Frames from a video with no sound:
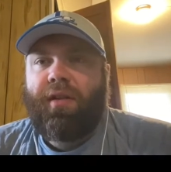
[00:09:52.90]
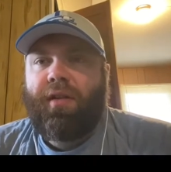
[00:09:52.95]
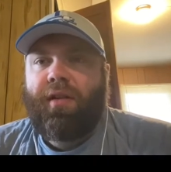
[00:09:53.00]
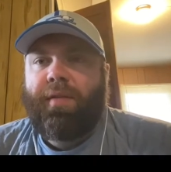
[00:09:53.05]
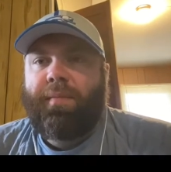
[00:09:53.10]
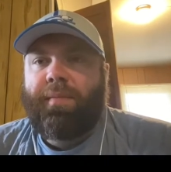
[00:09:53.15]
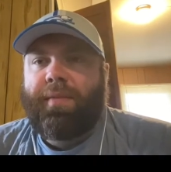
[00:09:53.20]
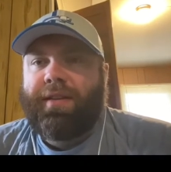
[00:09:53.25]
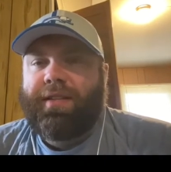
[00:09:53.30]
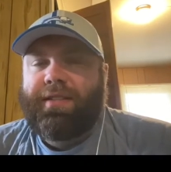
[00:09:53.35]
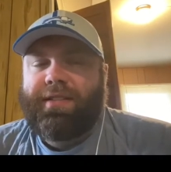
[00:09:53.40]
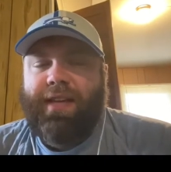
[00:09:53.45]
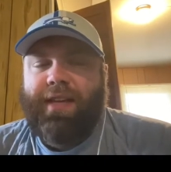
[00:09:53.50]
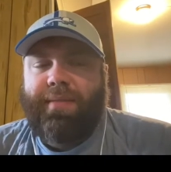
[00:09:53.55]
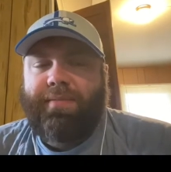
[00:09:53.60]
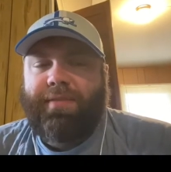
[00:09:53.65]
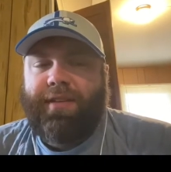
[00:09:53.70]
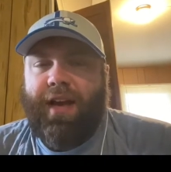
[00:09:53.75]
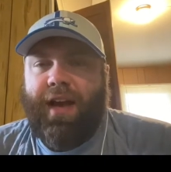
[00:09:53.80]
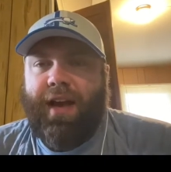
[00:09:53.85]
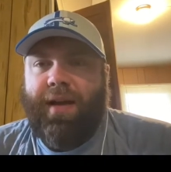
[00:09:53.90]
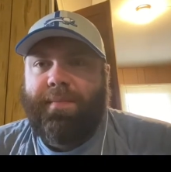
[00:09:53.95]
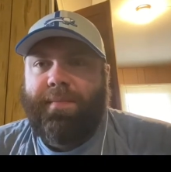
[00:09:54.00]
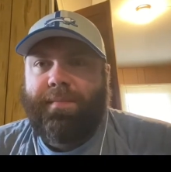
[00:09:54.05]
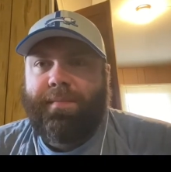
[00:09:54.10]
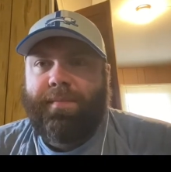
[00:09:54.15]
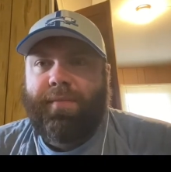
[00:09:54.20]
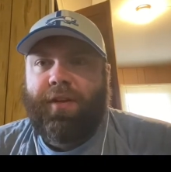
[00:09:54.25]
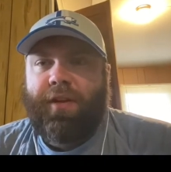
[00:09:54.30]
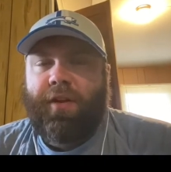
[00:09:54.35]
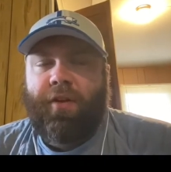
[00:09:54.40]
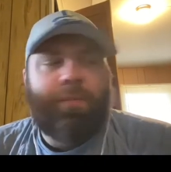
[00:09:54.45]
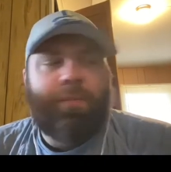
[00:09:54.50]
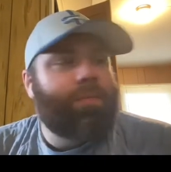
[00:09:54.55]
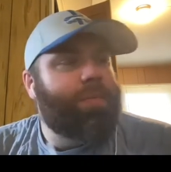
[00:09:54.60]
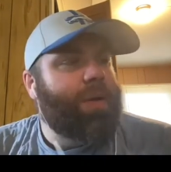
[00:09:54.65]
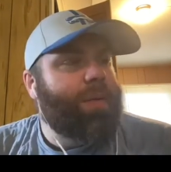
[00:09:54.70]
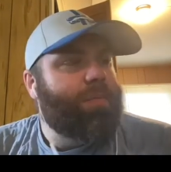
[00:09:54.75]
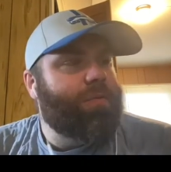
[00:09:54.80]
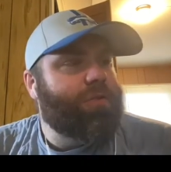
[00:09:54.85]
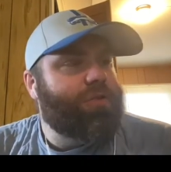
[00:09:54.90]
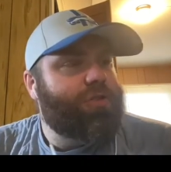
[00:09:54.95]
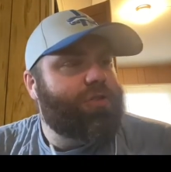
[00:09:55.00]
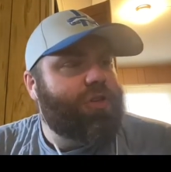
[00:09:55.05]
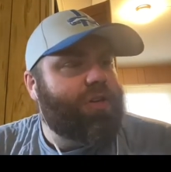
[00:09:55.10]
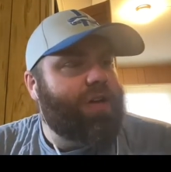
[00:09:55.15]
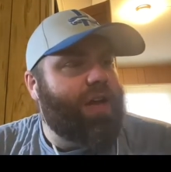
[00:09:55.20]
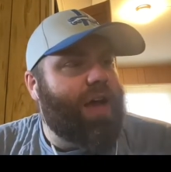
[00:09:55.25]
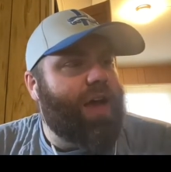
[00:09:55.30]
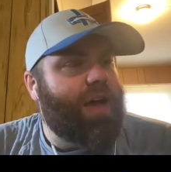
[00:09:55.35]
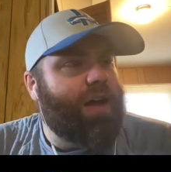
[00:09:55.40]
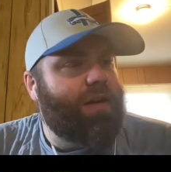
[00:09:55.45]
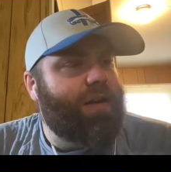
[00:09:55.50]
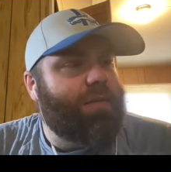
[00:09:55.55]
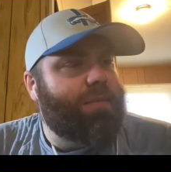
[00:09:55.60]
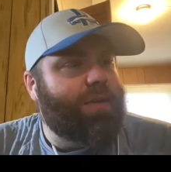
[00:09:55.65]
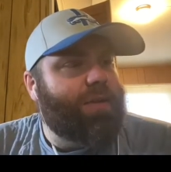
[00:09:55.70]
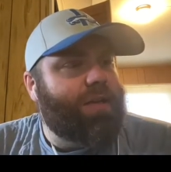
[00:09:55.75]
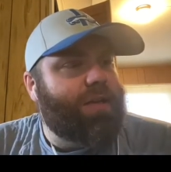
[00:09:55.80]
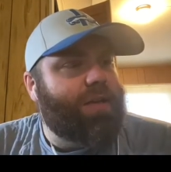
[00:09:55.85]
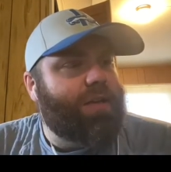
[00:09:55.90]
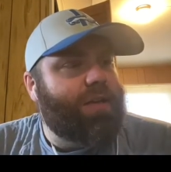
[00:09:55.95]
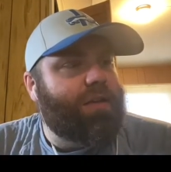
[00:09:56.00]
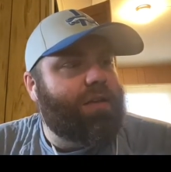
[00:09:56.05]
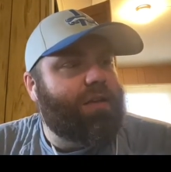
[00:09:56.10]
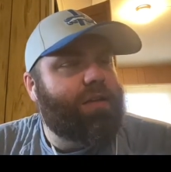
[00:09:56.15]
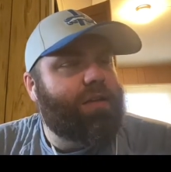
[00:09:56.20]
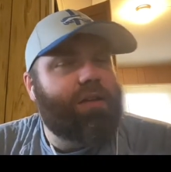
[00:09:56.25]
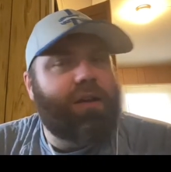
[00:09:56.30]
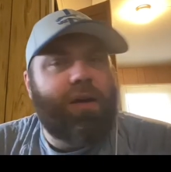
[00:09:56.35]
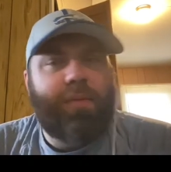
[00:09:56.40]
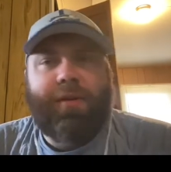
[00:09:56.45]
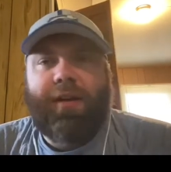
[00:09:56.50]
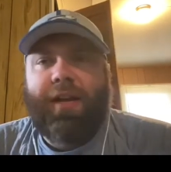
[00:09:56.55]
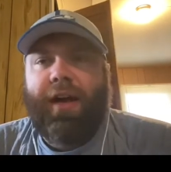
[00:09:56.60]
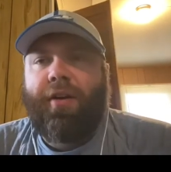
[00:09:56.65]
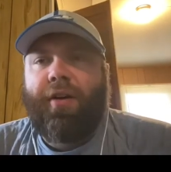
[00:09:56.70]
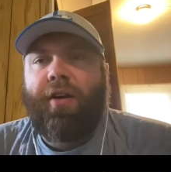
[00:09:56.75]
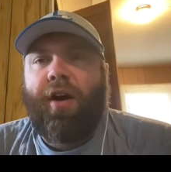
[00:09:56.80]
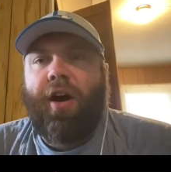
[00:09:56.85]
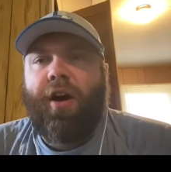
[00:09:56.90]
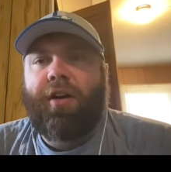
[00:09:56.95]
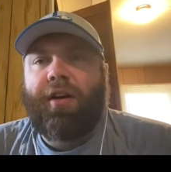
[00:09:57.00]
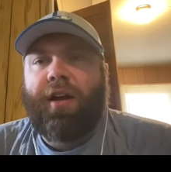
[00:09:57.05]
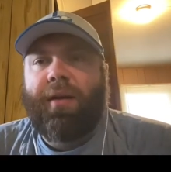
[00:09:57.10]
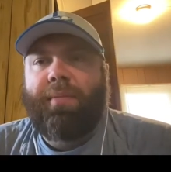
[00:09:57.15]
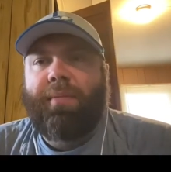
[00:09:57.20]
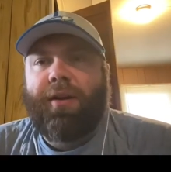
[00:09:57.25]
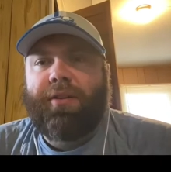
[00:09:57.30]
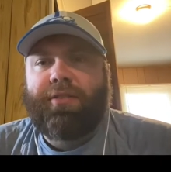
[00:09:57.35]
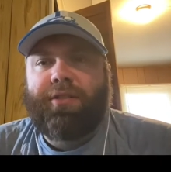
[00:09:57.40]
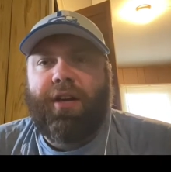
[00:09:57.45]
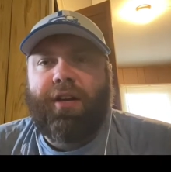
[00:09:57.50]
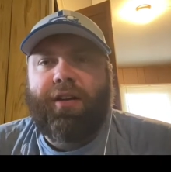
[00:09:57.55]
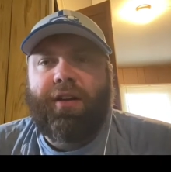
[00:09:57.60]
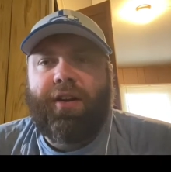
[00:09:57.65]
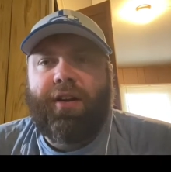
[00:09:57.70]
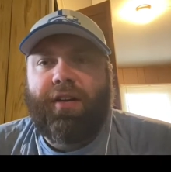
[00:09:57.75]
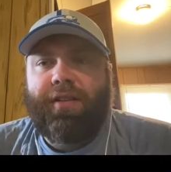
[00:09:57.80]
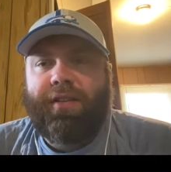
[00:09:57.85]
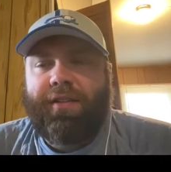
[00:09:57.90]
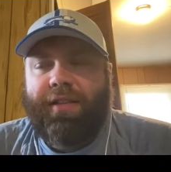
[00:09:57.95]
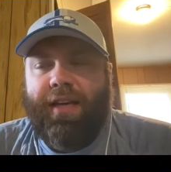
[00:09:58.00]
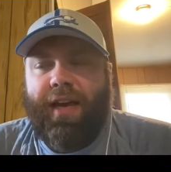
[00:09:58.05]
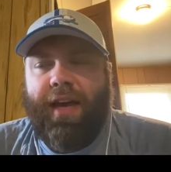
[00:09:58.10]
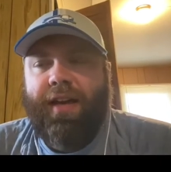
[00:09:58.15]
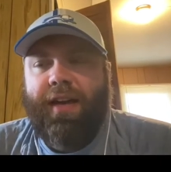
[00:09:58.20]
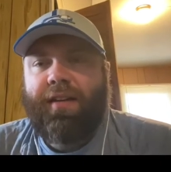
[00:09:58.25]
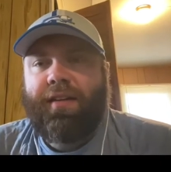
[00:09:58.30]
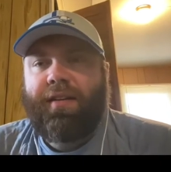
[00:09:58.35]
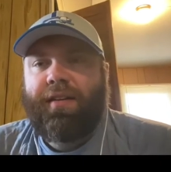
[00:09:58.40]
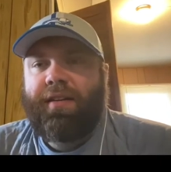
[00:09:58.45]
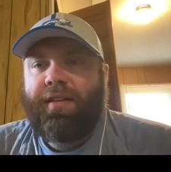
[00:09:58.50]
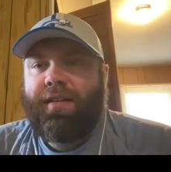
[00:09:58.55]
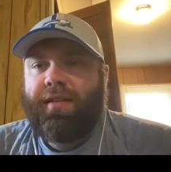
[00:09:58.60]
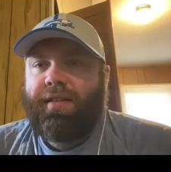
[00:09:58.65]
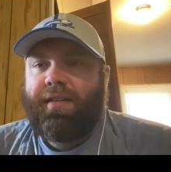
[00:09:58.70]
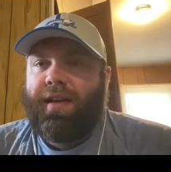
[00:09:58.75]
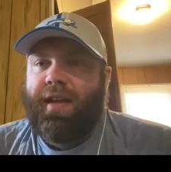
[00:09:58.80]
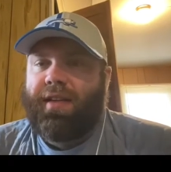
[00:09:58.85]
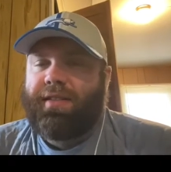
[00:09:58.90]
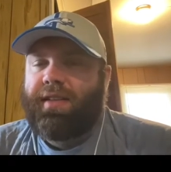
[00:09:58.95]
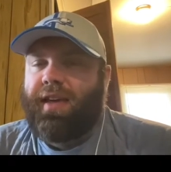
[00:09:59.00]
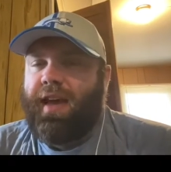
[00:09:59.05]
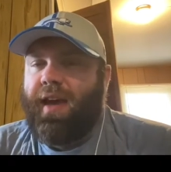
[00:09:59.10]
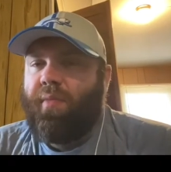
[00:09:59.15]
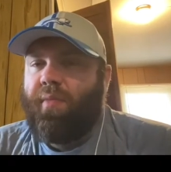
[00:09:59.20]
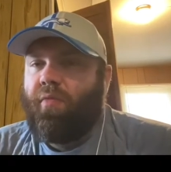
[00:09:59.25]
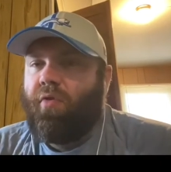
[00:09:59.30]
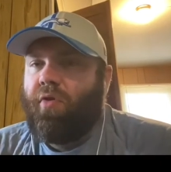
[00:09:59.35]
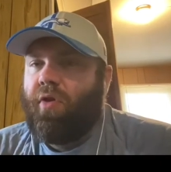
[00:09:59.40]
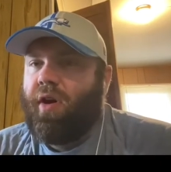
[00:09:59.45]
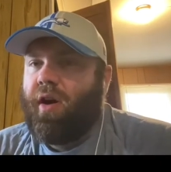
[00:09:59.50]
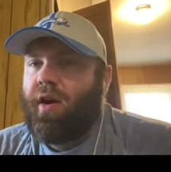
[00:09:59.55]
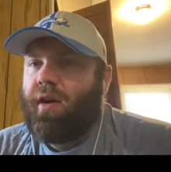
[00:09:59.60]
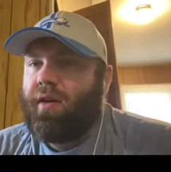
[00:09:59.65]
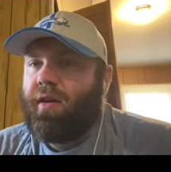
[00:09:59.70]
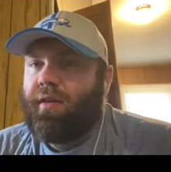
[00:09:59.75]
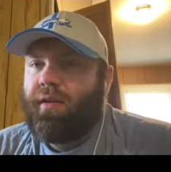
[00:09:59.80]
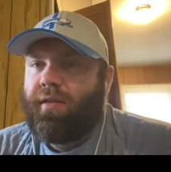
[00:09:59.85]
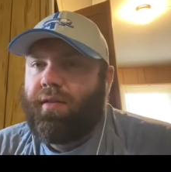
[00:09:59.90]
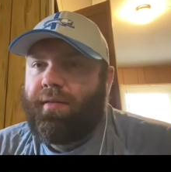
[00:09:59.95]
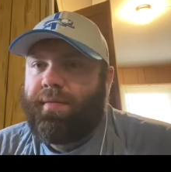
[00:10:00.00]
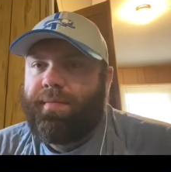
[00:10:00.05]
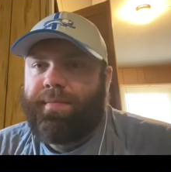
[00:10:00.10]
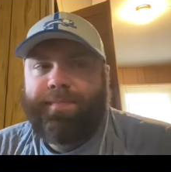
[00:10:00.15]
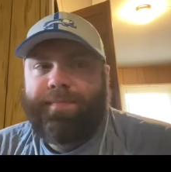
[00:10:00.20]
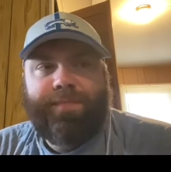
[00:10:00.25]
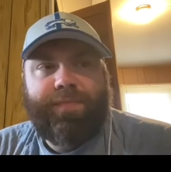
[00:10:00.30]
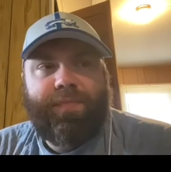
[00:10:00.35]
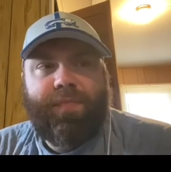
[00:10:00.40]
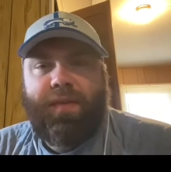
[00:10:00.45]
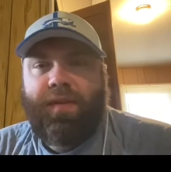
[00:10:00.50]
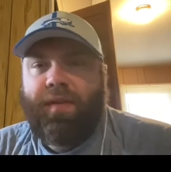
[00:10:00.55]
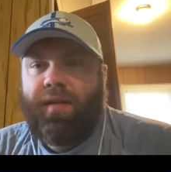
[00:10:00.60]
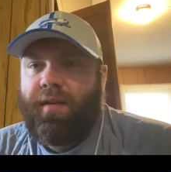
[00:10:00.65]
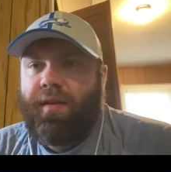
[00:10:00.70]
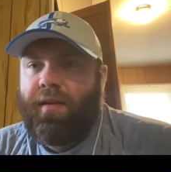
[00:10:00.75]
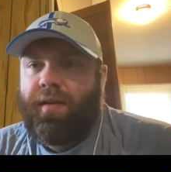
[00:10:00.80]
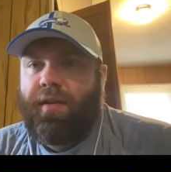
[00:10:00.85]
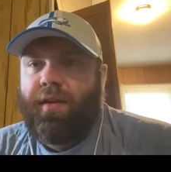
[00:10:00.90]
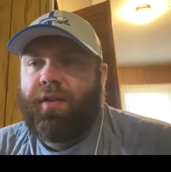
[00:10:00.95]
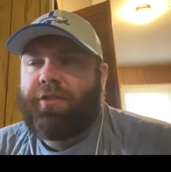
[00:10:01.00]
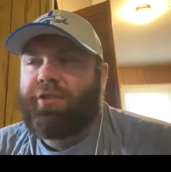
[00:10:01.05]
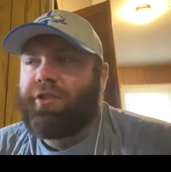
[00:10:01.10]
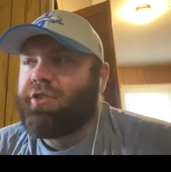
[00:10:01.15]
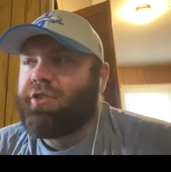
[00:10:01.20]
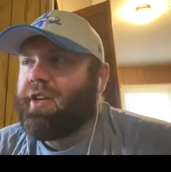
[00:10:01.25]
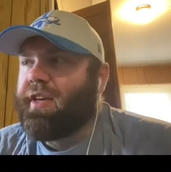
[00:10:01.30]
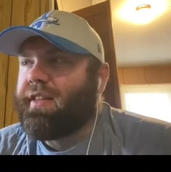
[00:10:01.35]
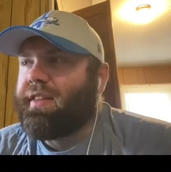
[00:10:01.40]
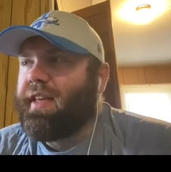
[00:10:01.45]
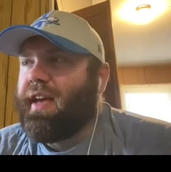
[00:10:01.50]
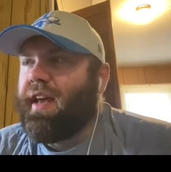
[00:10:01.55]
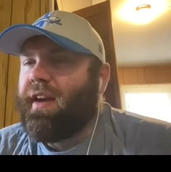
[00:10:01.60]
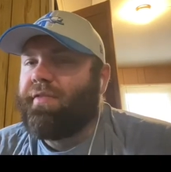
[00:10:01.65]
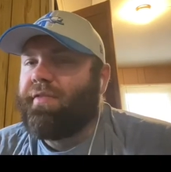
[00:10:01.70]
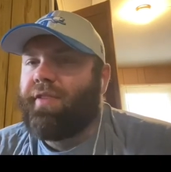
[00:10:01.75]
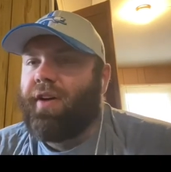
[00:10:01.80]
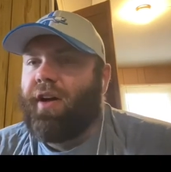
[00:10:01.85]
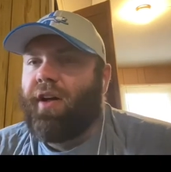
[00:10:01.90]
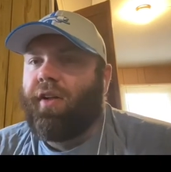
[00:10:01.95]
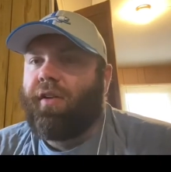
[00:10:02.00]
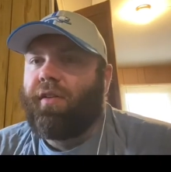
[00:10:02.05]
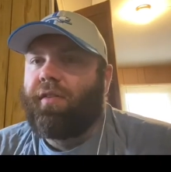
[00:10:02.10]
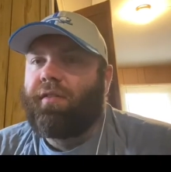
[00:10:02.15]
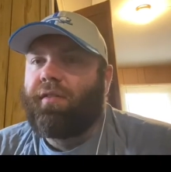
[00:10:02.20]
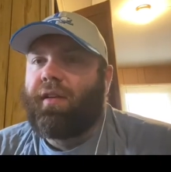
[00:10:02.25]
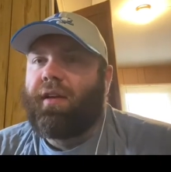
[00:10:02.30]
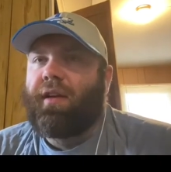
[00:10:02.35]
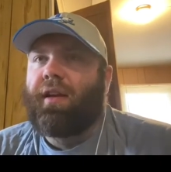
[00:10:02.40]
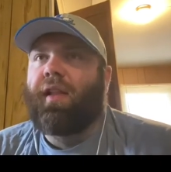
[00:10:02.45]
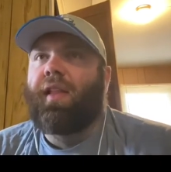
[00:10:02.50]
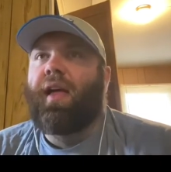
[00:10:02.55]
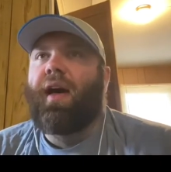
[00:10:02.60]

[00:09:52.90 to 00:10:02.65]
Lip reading: but at the same time, people should not be coming down hard on Mel Tucker yet. It's game one. Just like the NFL in a lot